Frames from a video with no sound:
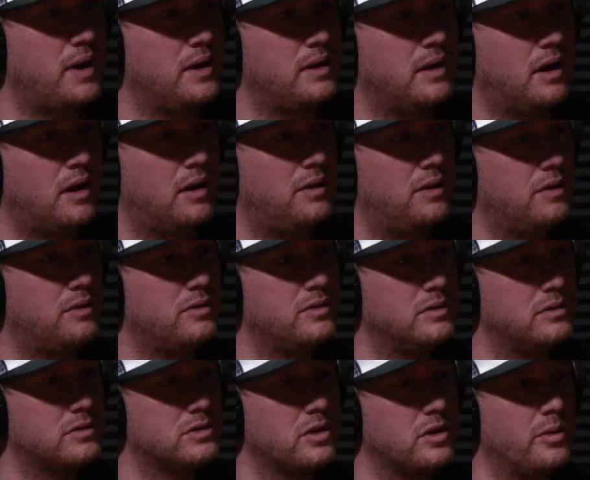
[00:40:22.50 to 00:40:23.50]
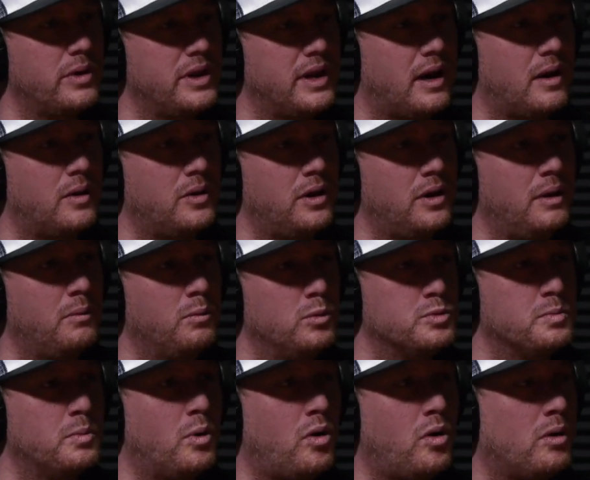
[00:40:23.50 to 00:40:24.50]
and slowing down, and it was
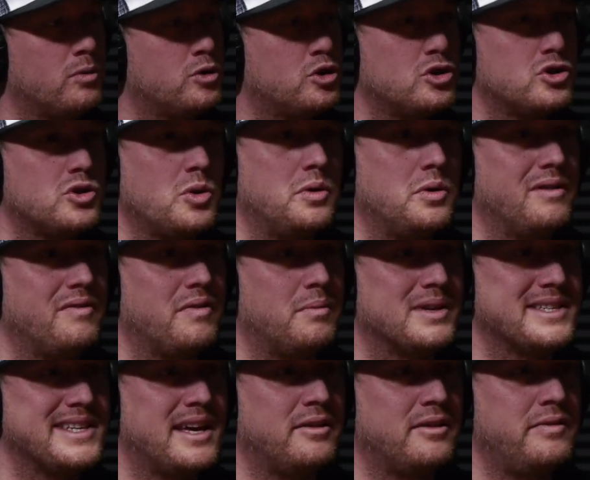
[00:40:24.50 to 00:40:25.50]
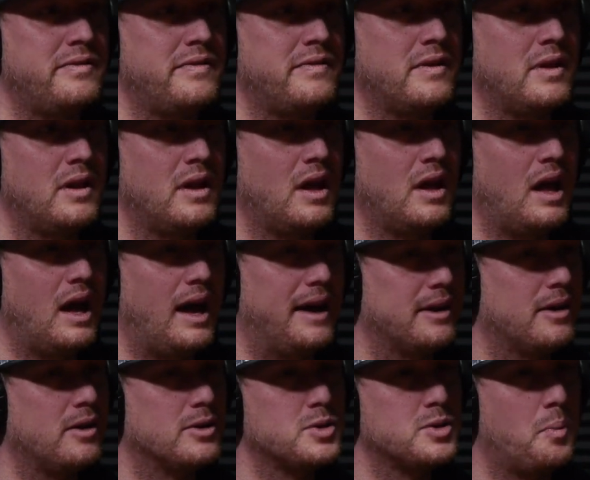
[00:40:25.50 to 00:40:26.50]
more I was just doing it for myself. And I
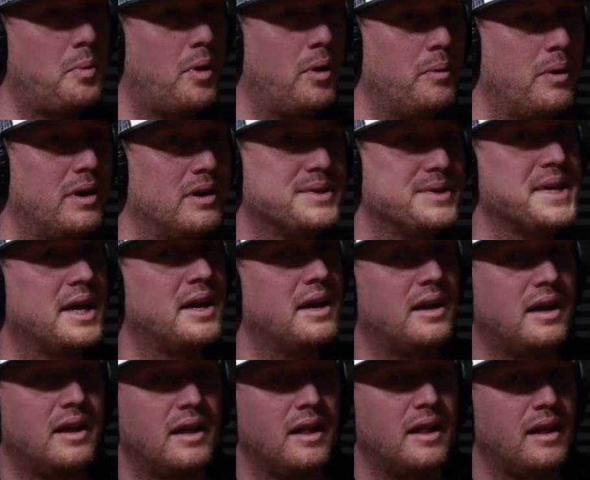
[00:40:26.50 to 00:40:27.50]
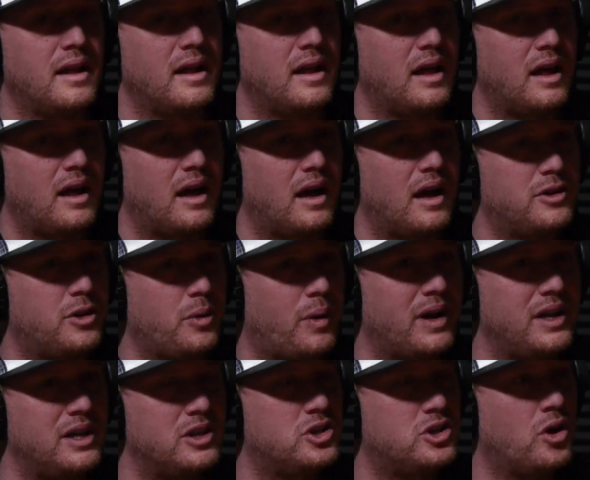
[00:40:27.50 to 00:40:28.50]
got to a point where I was like, do I
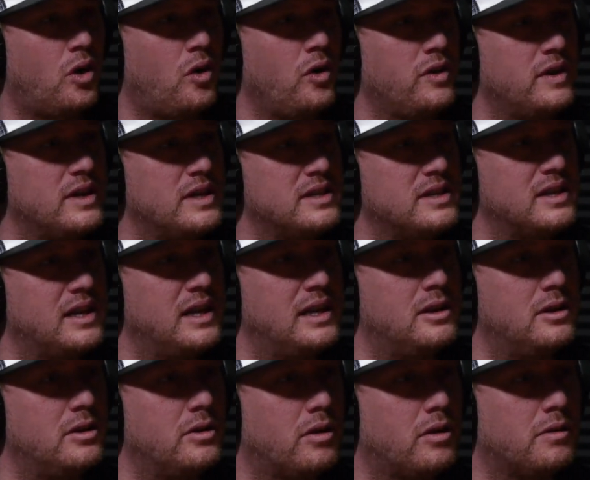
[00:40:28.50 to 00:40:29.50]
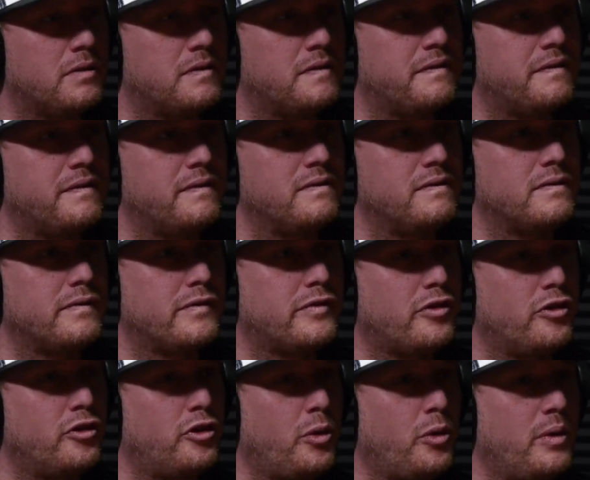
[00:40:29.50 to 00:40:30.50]
enjoy this enough
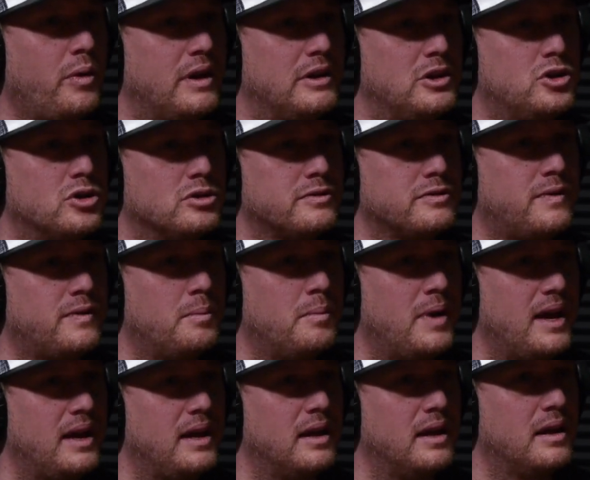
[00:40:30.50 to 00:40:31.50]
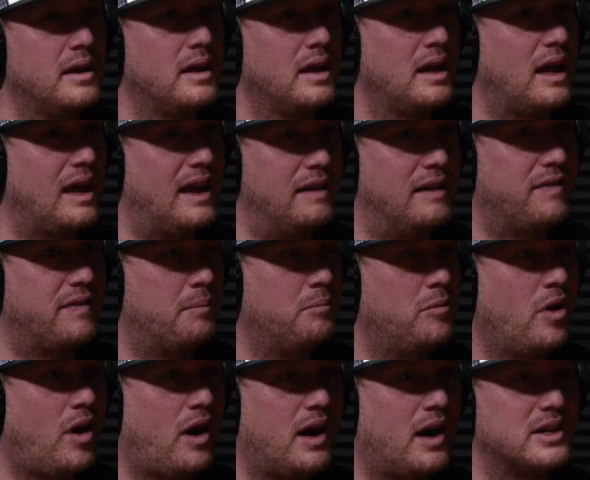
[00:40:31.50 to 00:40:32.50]
to do it just for me if I'm
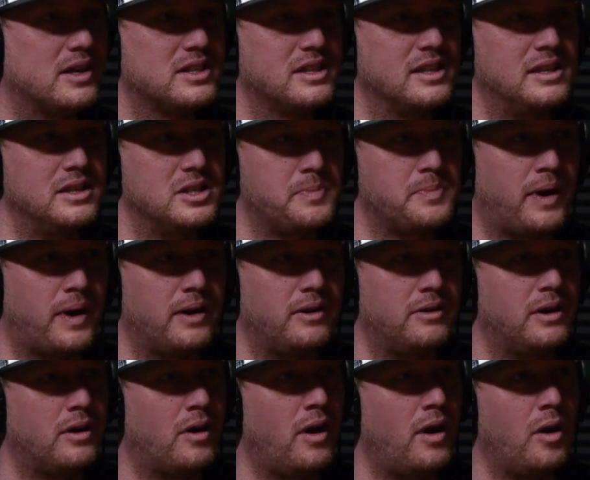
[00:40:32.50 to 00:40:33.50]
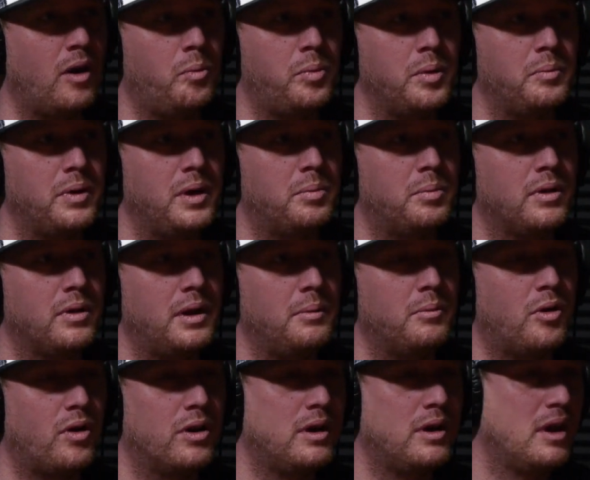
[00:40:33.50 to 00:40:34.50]
not actually inspiring or helping people
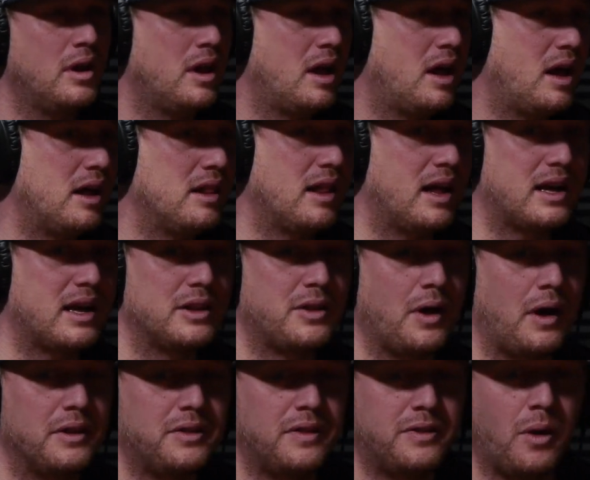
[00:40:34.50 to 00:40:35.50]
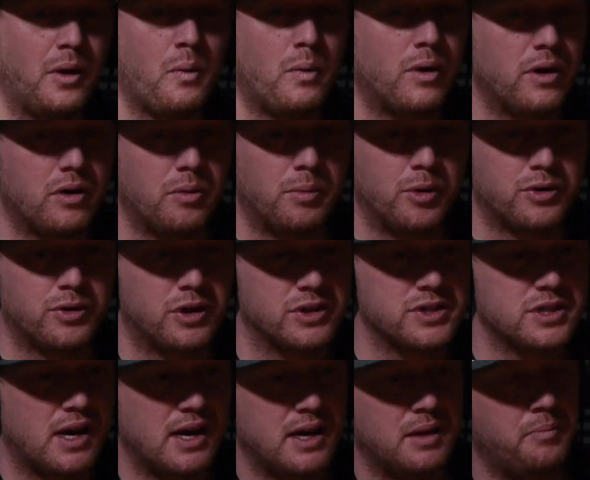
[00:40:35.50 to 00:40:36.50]
anymore? And like, I don't want to come across
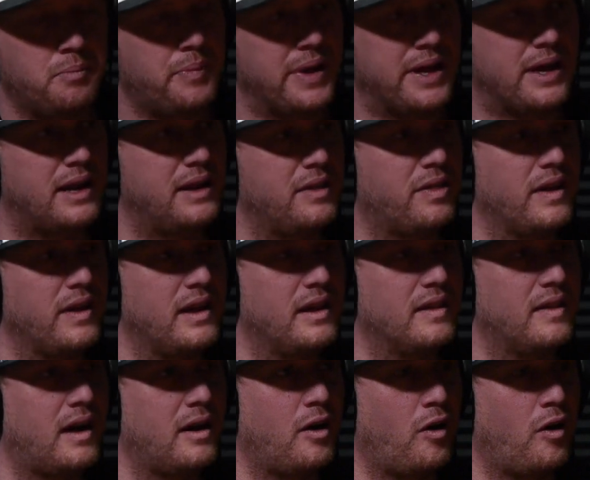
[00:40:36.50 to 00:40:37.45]
like big-headed thinking like, oh,